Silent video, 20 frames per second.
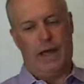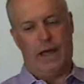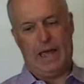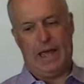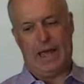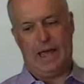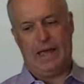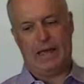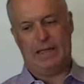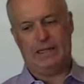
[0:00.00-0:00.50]

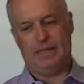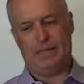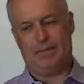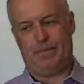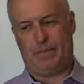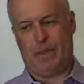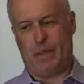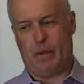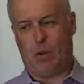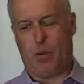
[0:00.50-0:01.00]
and
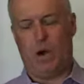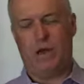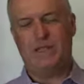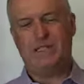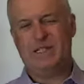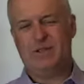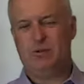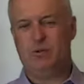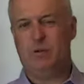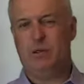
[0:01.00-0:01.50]

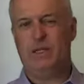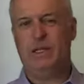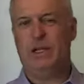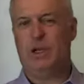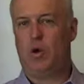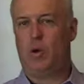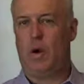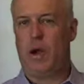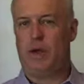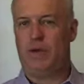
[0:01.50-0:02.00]
wasn't
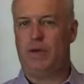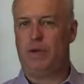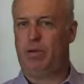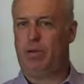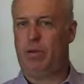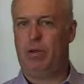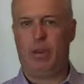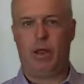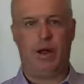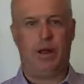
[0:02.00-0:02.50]
really quite the
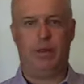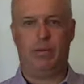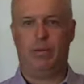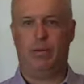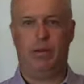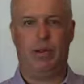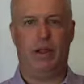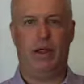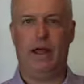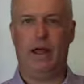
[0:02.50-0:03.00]
plug and
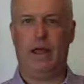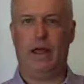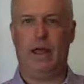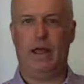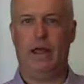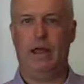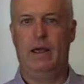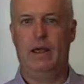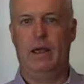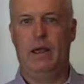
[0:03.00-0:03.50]

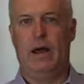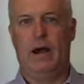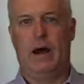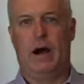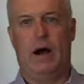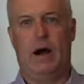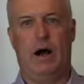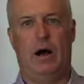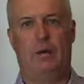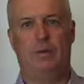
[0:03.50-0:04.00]
play
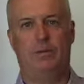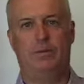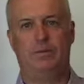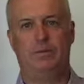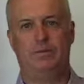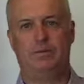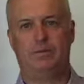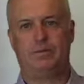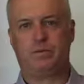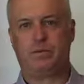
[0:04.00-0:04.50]

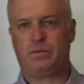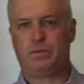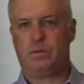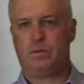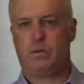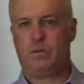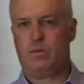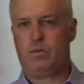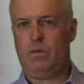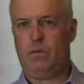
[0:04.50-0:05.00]
um,
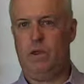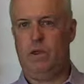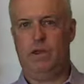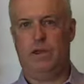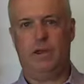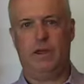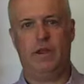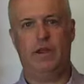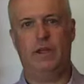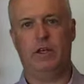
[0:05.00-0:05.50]

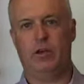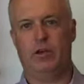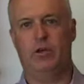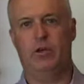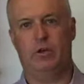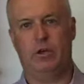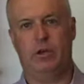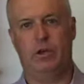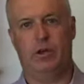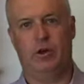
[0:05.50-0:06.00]
thing that
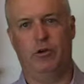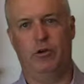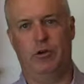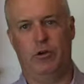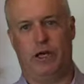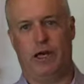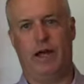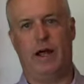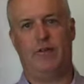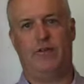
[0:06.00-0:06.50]
you you know
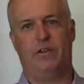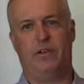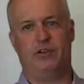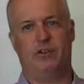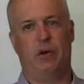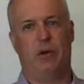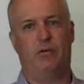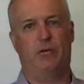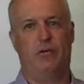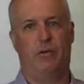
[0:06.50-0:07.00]
you get off the
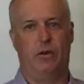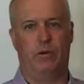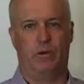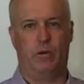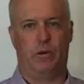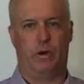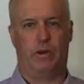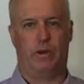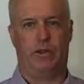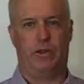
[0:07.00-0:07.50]
shelf with,
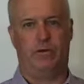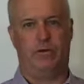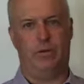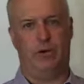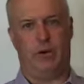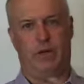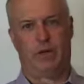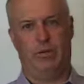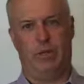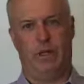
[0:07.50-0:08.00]
with if
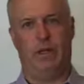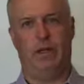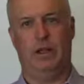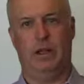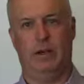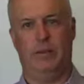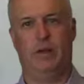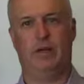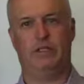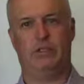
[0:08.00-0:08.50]
you're going to be a
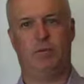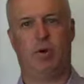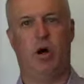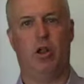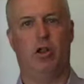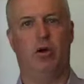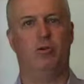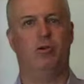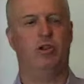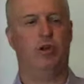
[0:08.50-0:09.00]
little bit
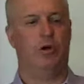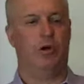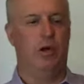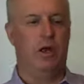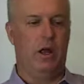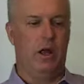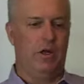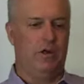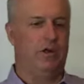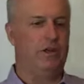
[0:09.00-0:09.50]
smaller. So
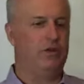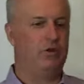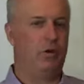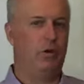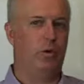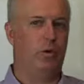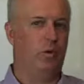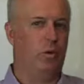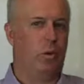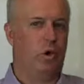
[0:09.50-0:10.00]
this
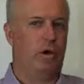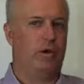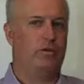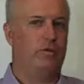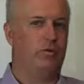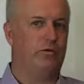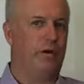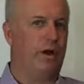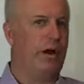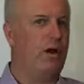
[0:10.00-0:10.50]
one
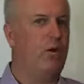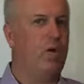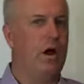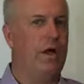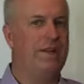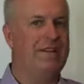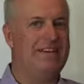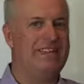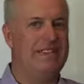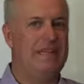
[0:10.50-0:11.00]
works very
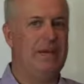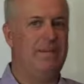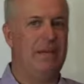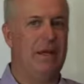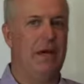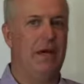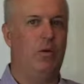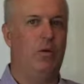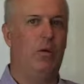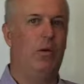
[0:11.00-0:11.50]
well in the
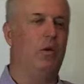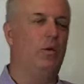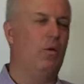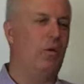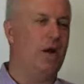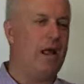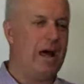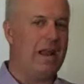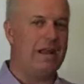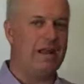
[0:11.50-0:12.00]
CPA world.
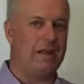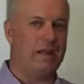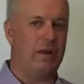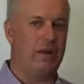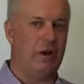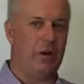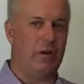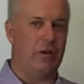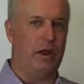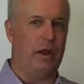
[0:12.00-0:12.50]
We're not
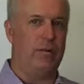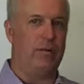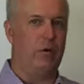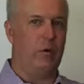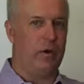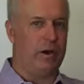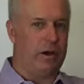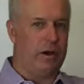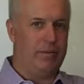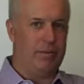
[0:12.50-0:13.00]
going to go there, but
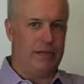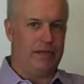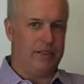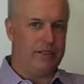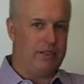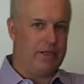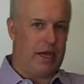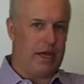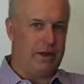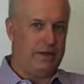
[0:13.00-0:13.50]
we're going to be
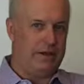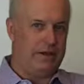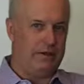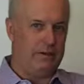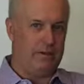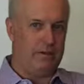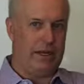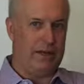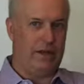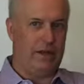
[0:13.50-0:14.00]
just kind of
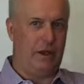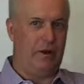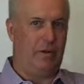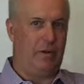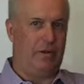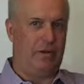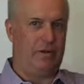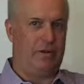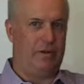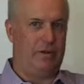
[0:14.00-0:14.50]
right there
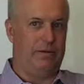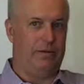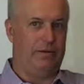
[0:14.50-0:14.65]
with